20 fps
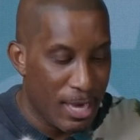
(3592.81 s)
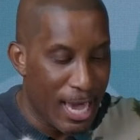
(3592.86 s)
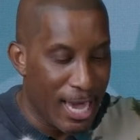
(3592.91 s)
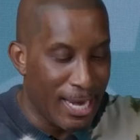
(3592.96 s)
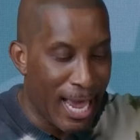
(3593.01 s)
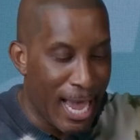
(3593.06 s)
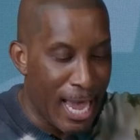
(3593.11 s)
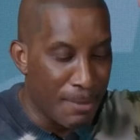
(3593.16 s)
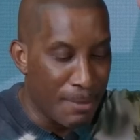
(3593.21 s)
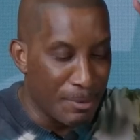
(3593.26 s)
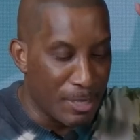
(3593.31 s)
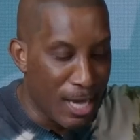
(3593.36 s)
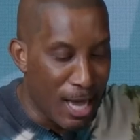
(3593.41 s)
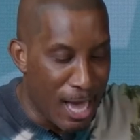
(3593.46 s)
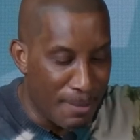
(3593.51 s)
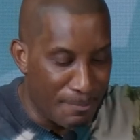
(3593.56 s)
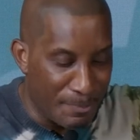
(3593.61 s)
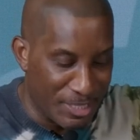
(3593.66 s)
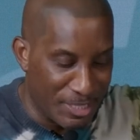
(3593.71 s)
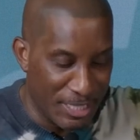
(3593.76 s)
and I am
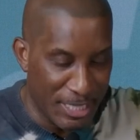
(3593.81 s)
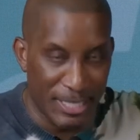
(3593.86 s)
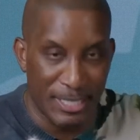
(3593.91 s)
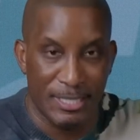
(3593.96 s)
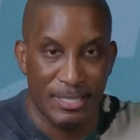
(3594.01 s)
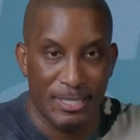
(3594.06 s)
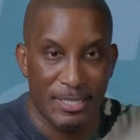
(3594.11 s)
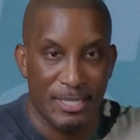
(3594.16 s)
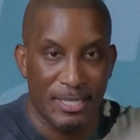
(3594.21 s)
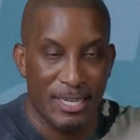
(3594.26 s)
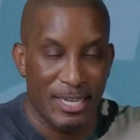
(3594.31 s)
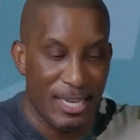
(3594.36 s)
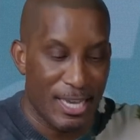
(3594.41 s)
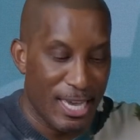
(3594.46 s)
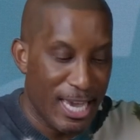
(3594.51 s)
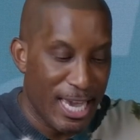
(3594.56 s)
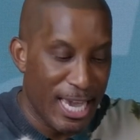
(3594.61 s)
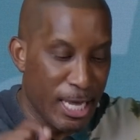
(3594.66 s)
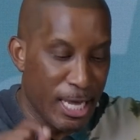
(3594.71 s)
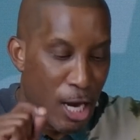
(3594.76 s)
competent
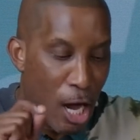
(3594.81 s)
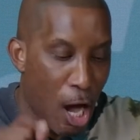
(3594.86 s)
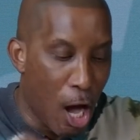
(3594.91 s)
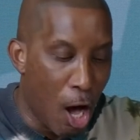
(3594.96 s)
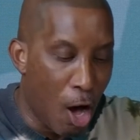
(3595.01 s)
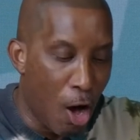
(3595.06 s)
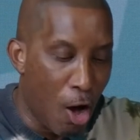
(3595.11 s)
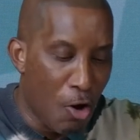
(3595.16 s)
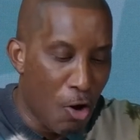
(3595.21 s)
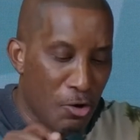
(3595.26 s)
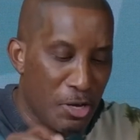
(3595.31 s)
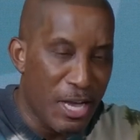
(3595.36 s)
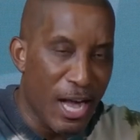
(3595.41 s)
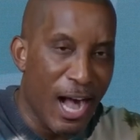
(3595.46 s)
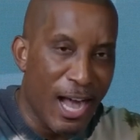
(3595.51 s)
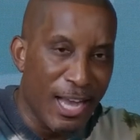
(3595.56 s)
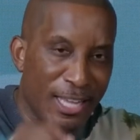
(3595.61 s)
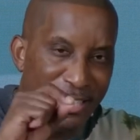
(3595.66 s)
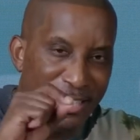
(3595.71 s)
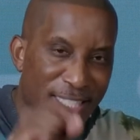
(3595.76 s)
in all
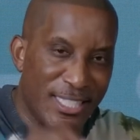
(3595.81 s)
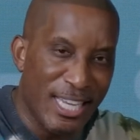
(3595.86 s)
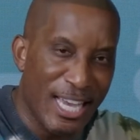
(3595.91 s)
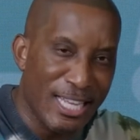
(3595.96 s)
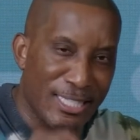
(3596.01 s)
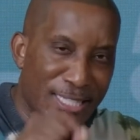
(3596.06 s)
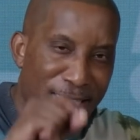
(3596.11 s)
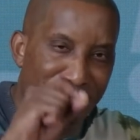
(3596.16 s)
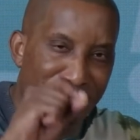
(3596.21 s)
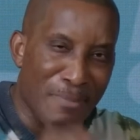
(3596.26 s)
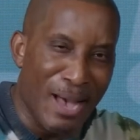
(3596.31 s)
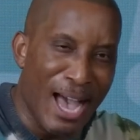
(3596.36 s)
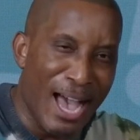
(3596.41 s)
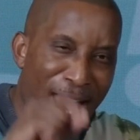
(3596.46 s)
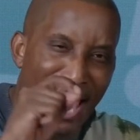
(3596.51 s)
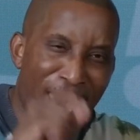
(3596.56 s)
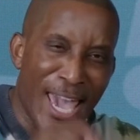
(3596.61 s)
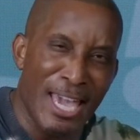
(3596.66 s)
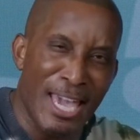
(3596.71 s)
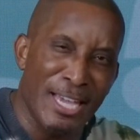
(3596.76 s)
God sets
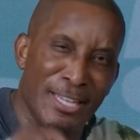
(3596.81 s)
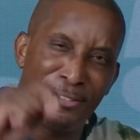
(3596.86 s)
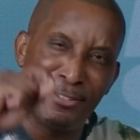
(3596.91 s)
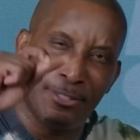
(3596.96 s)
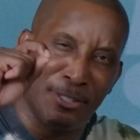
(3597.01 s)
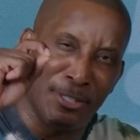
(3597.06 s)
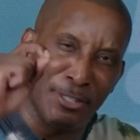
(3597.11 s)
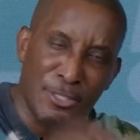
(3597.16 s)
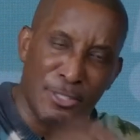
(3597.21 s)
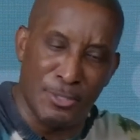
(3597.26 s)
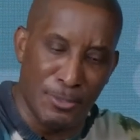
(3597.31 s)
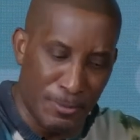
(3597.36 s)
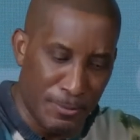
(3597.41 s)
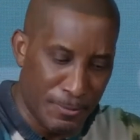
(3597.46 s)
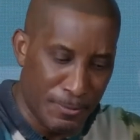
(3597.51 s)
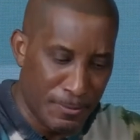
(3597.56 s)
my hands to do.